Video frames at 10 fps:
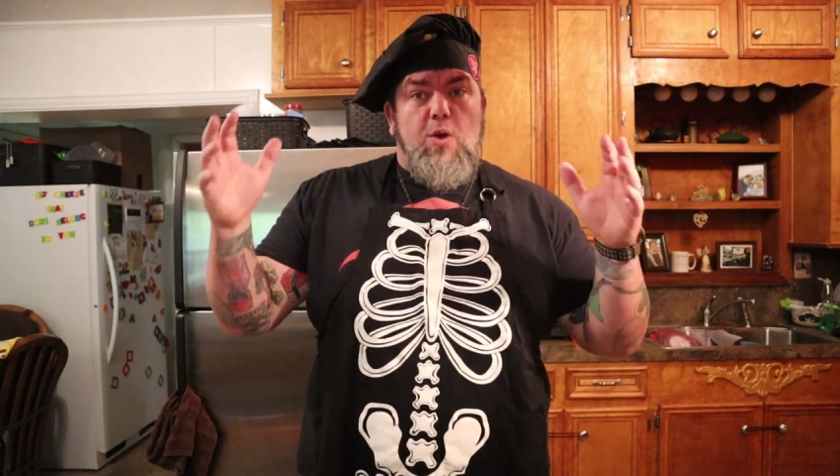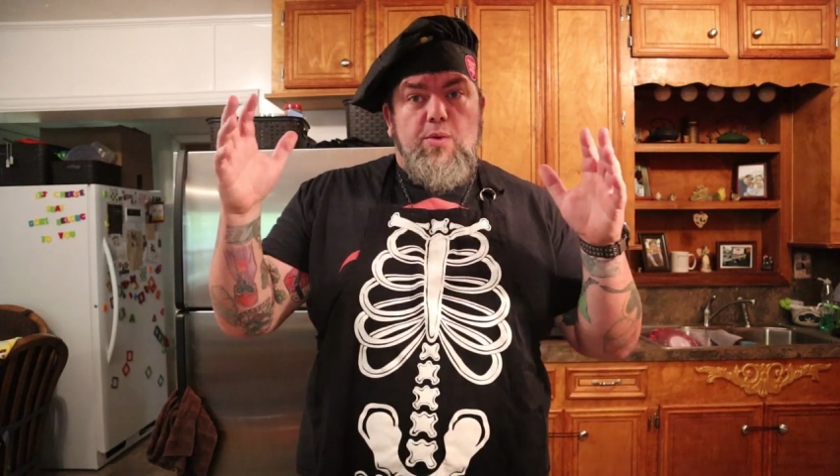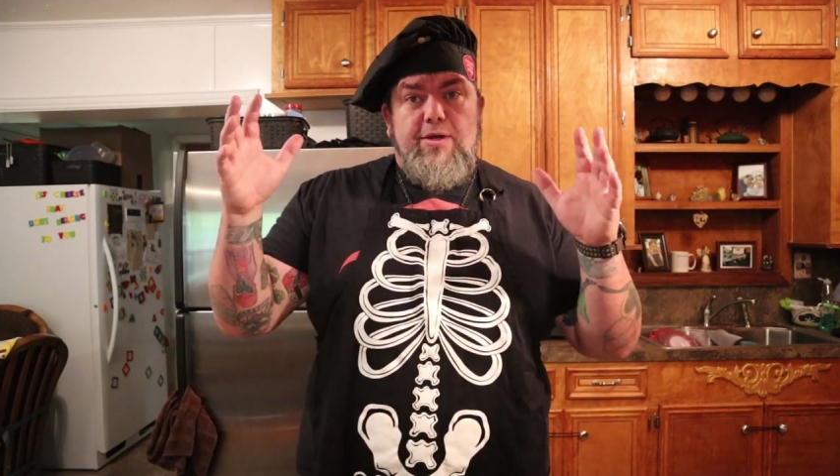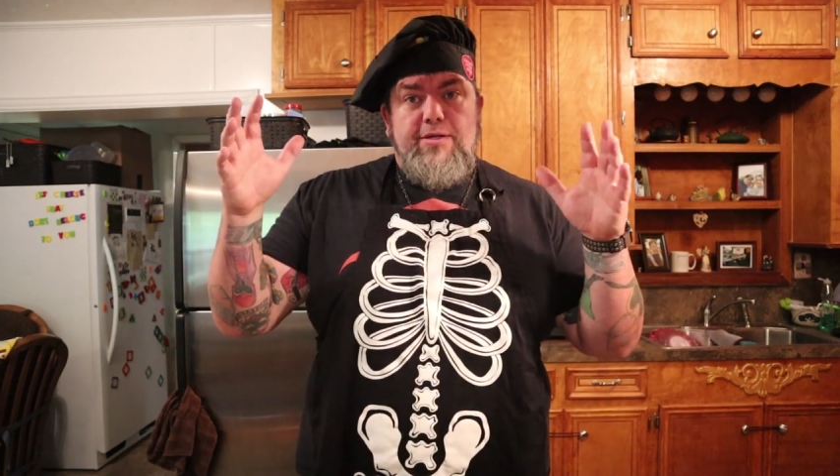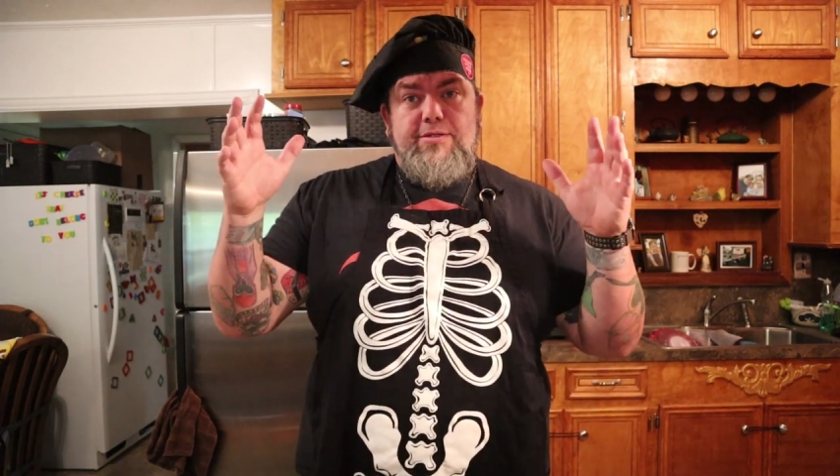
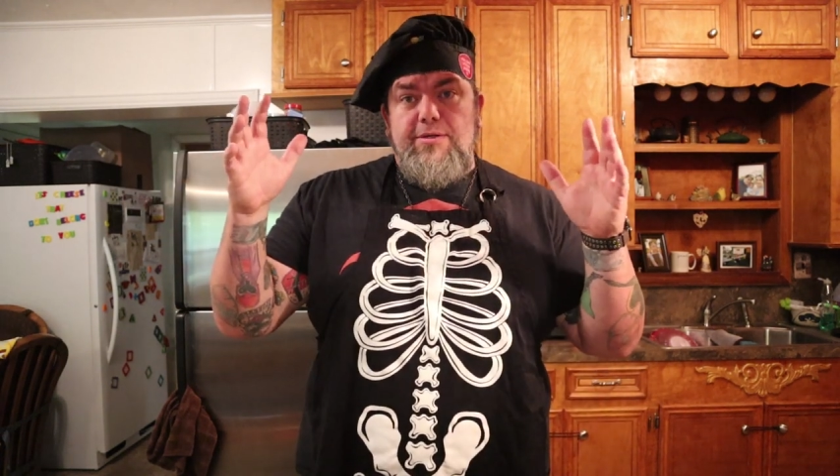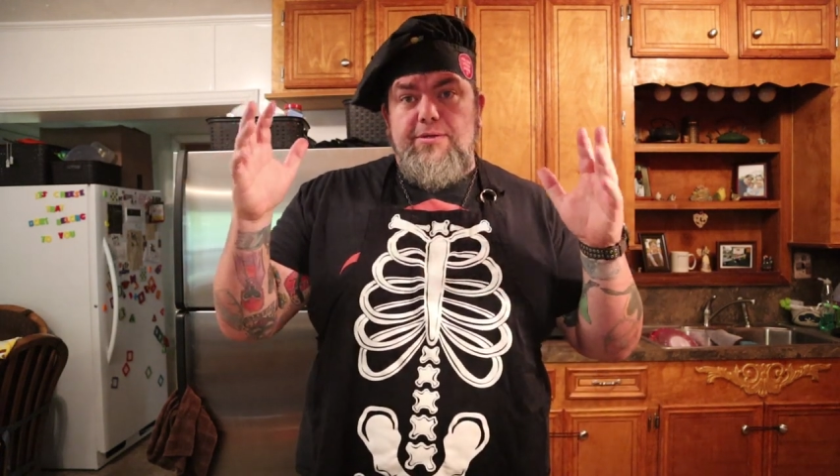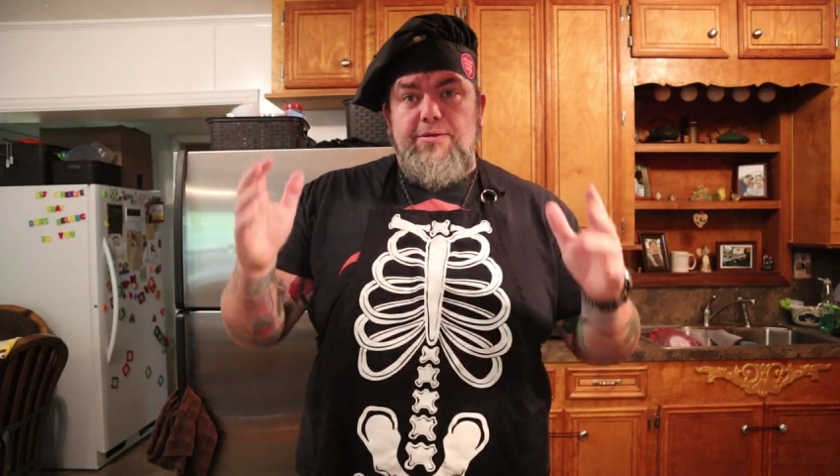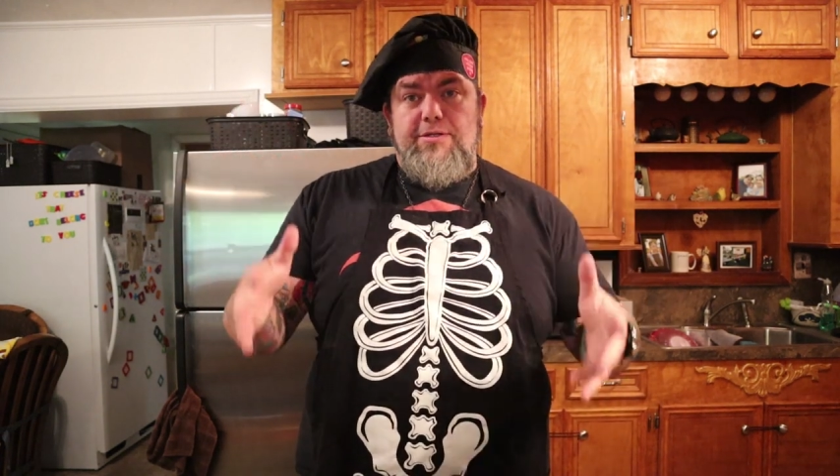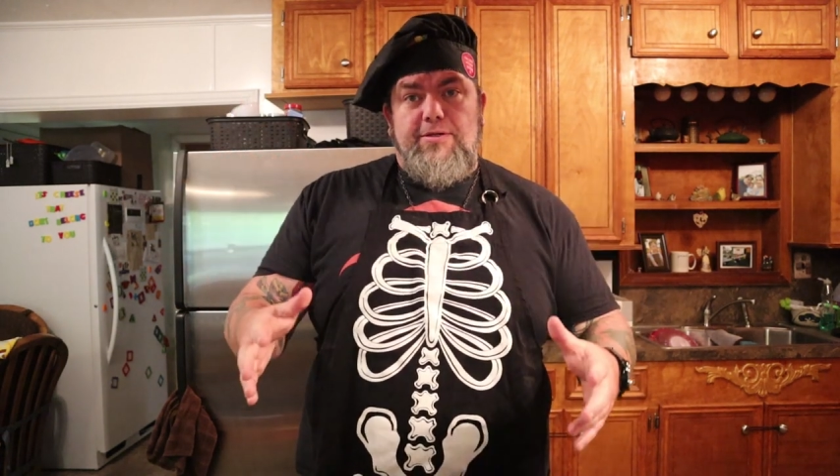We're going to
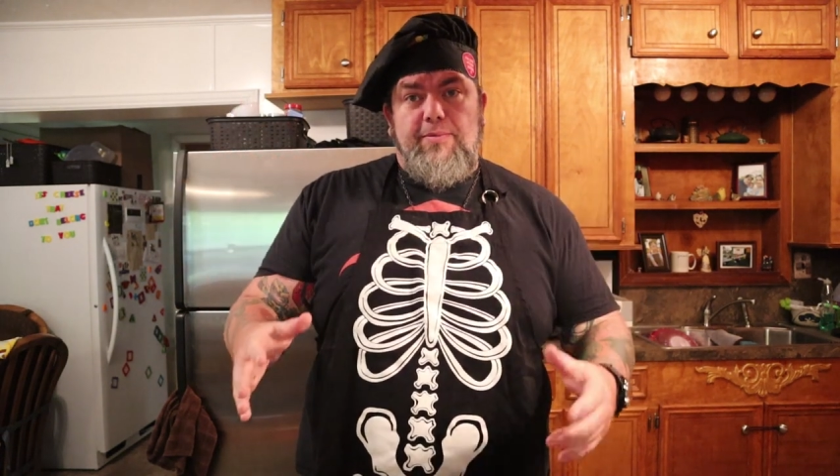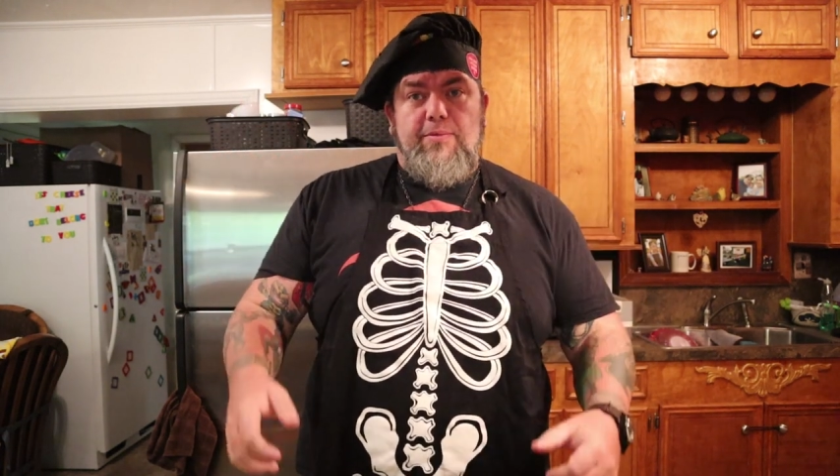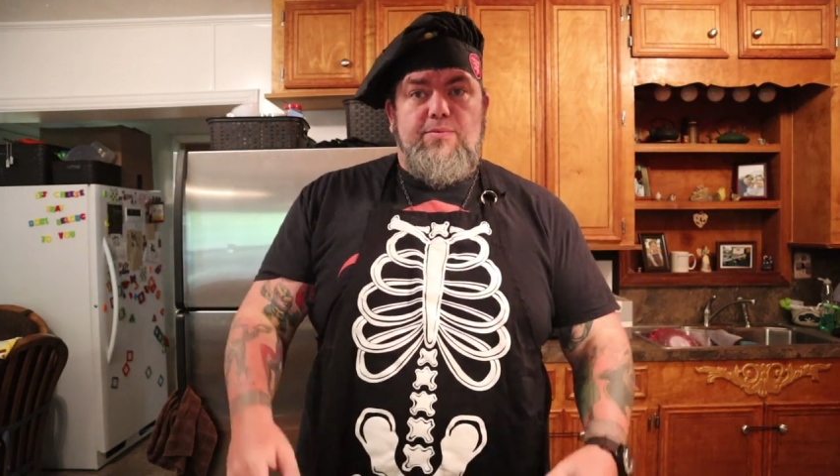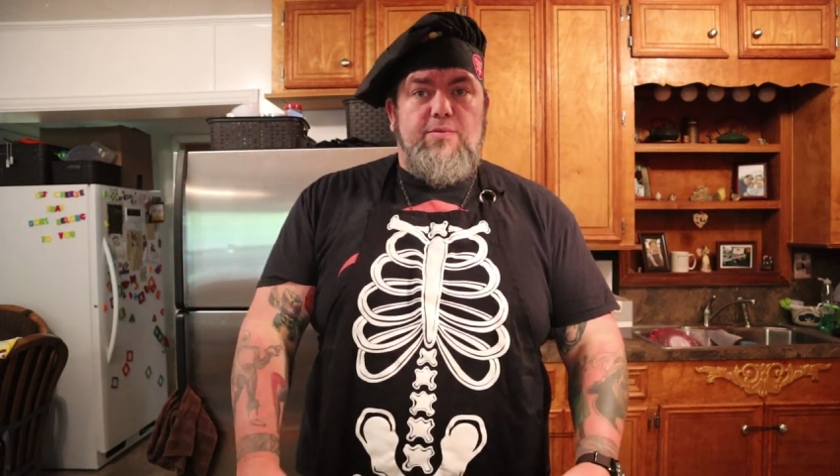do some